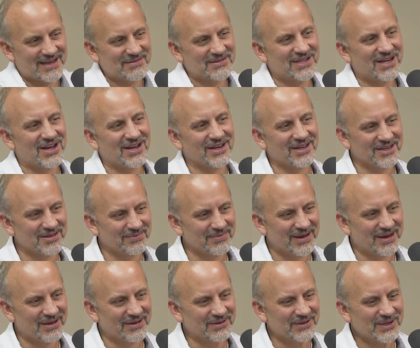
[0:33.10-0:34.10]
Yeah, I'm talking
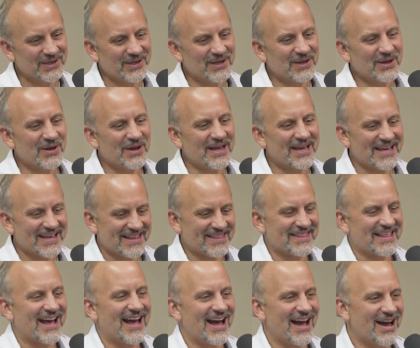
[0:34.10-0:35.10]
about in
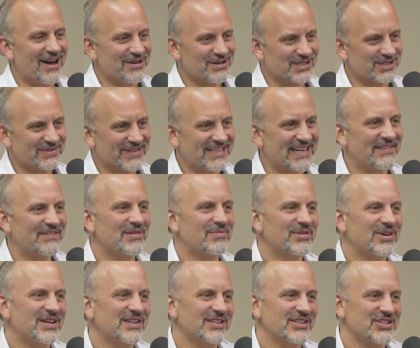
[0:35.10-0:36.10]
the house. We never
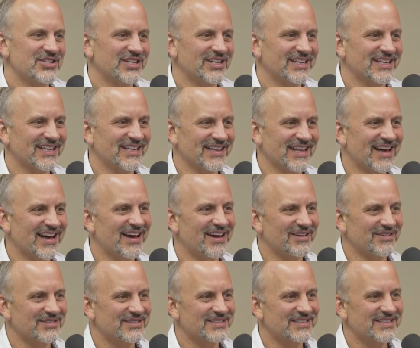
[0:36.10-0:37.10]
brought the junk in the
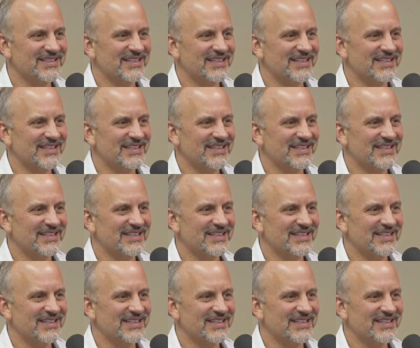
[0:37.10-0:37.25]
house.